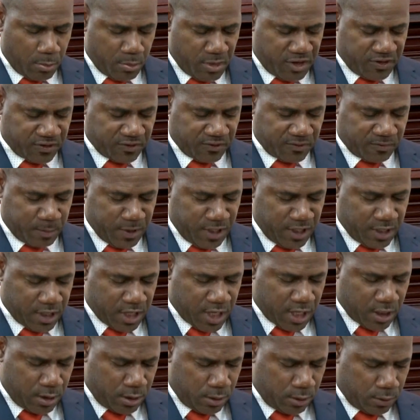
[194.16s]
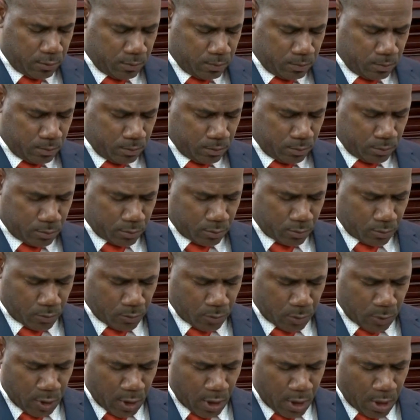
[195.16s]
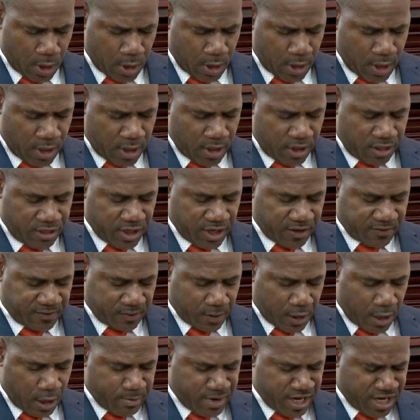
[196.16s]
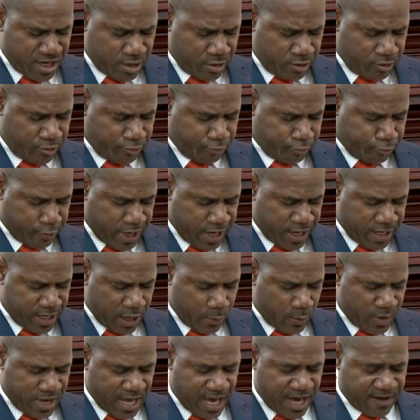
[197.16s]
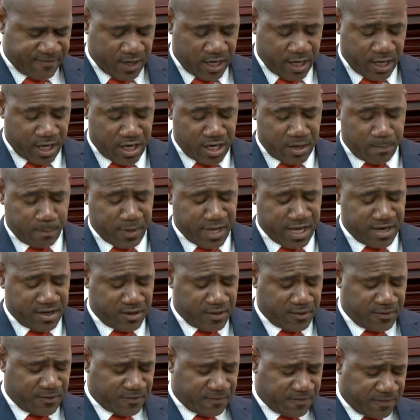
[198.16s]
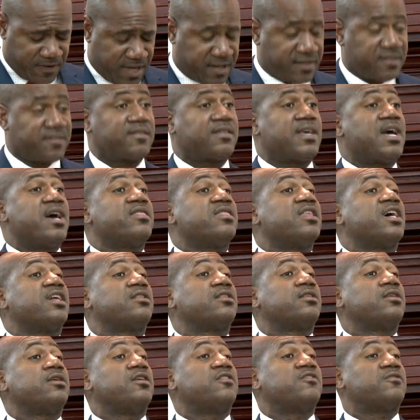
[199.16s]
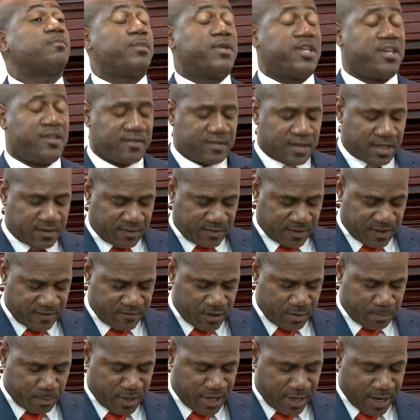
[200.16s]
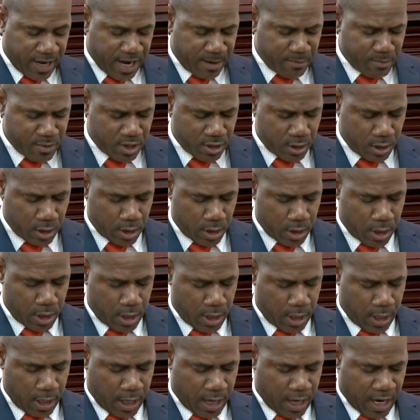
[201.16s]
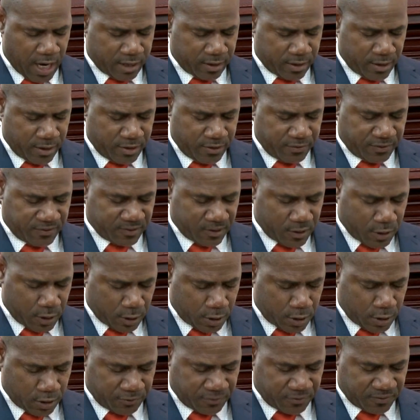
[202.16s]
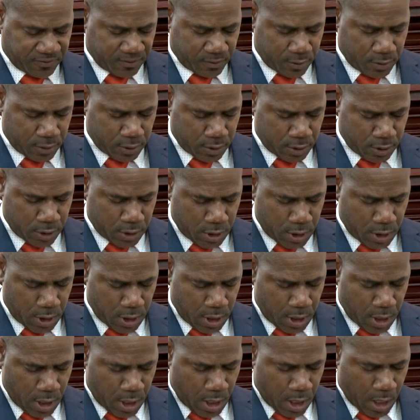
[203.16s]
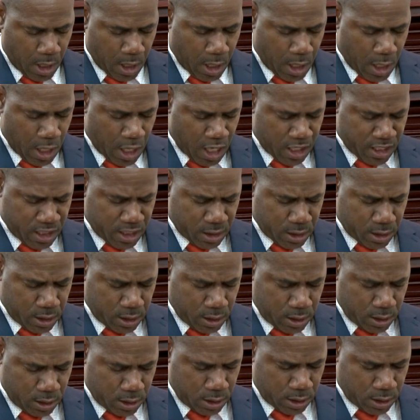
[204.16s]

Mr. Speaker, this coming Friday, we have the Independence Fiesta, and that takes place at 7 p.m. at the Circus. On